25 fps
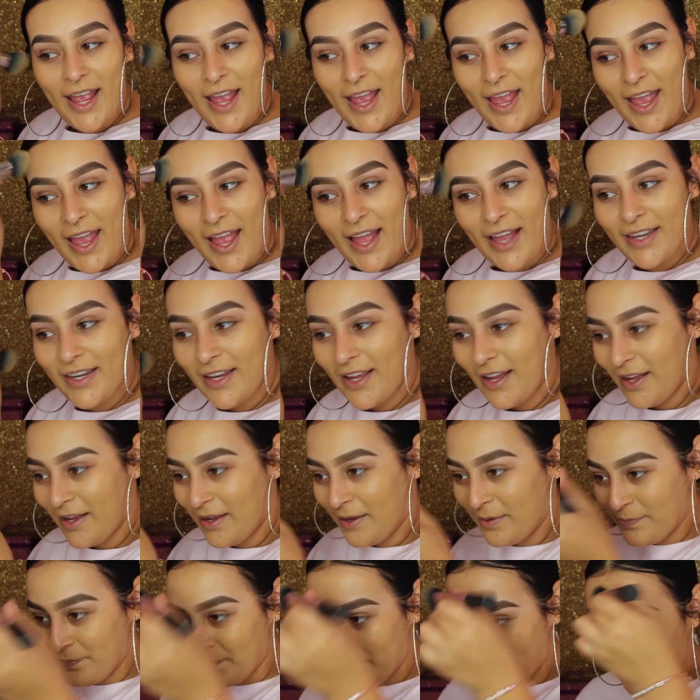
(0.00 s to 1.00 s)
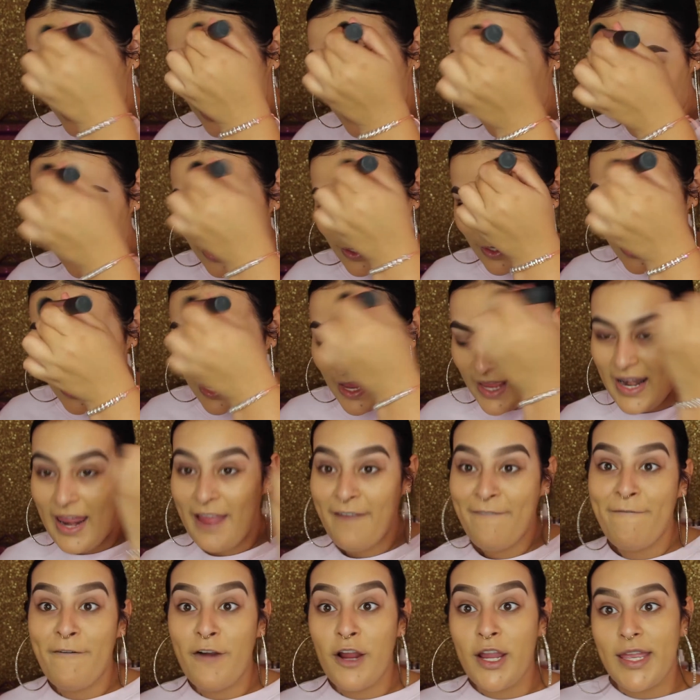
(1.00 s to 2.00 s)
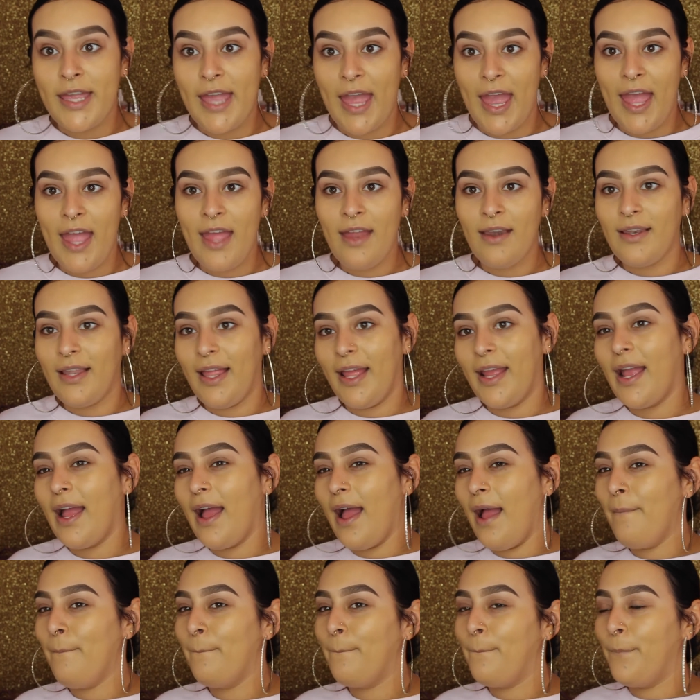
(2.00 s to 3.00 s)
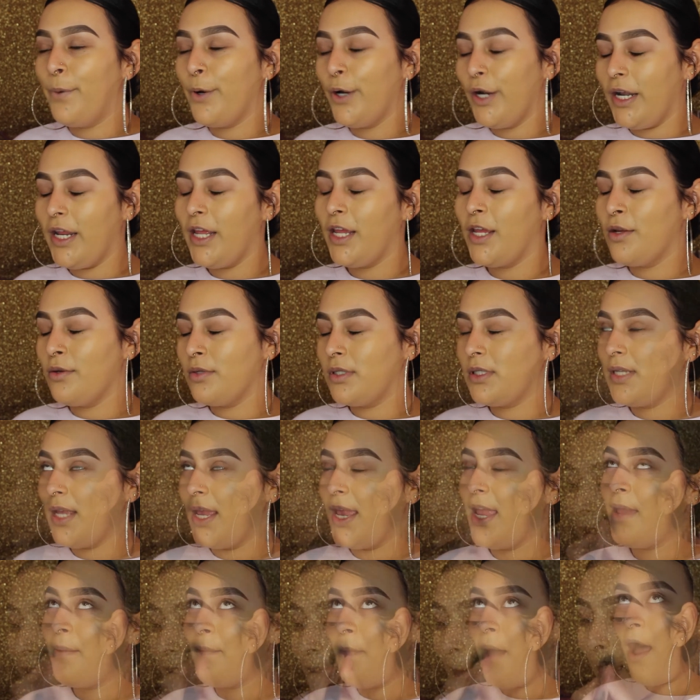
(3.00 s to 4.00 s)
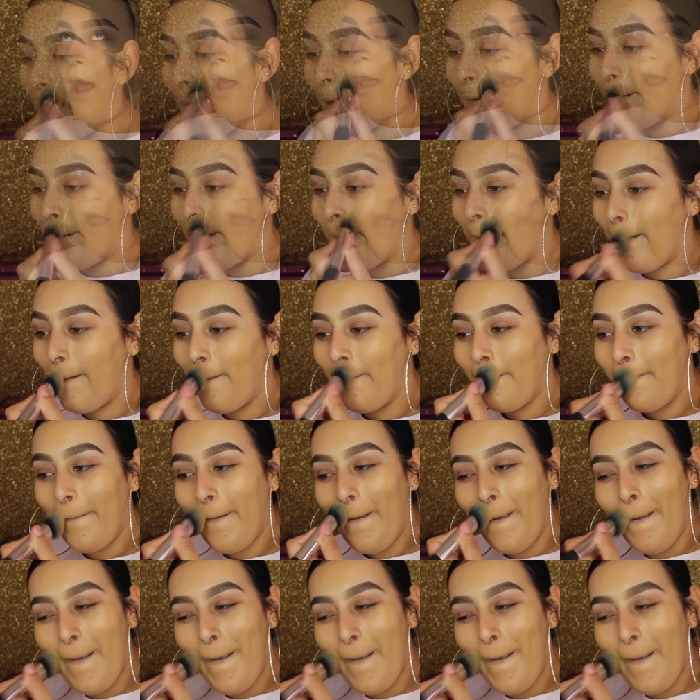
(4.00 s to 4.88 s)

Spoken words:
and And I forget, like, I'm pretty used to him, and